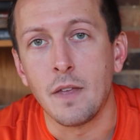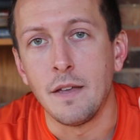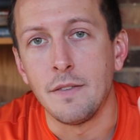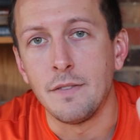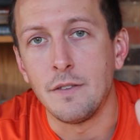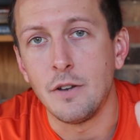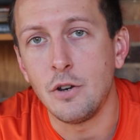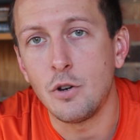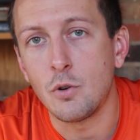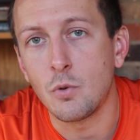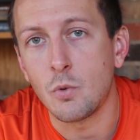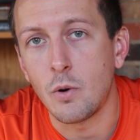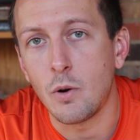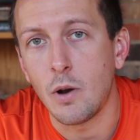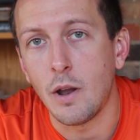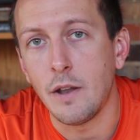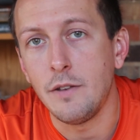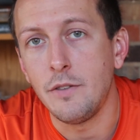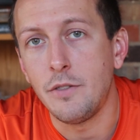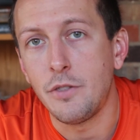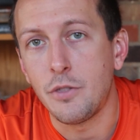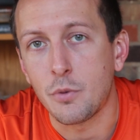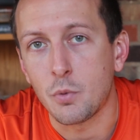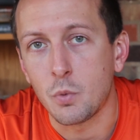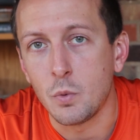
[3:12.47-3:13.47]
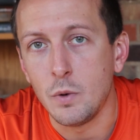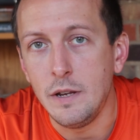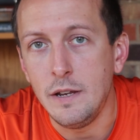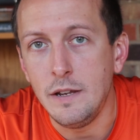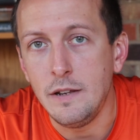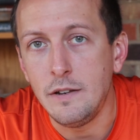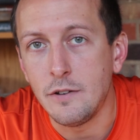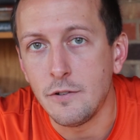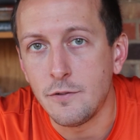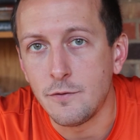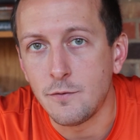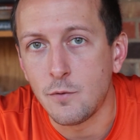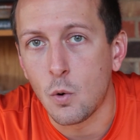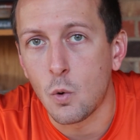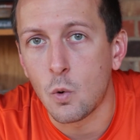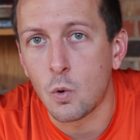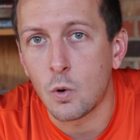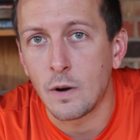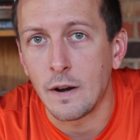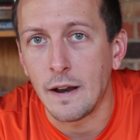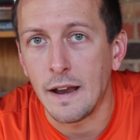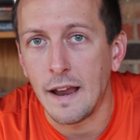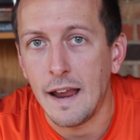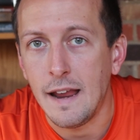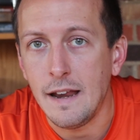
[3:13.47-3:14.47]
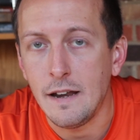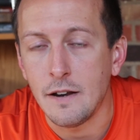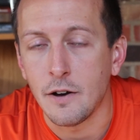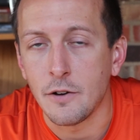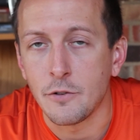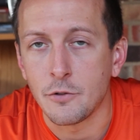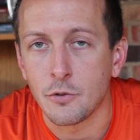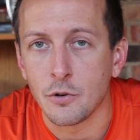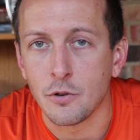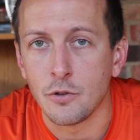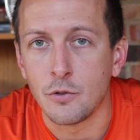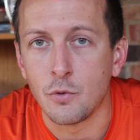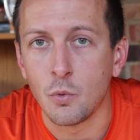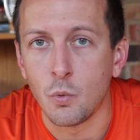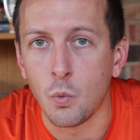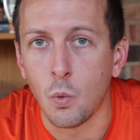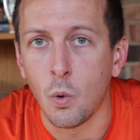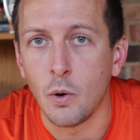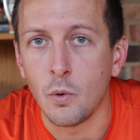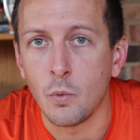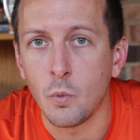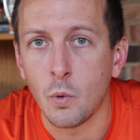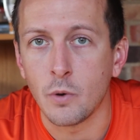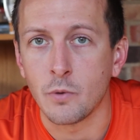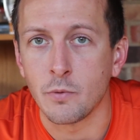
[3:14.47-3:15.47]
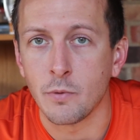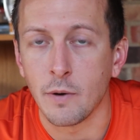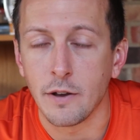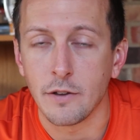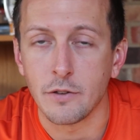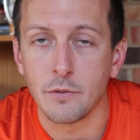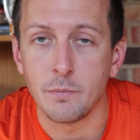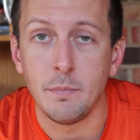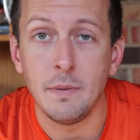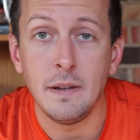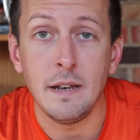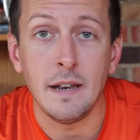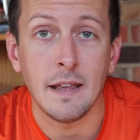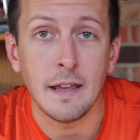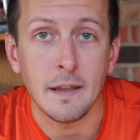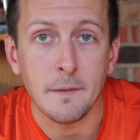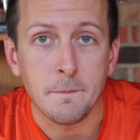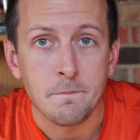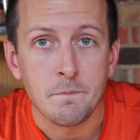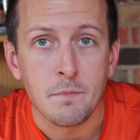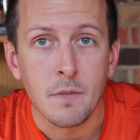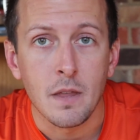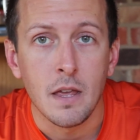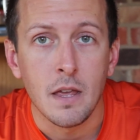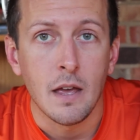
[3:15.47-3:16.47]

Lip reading: Then you can run 3 to 4 800s with one-to-one rest, meaning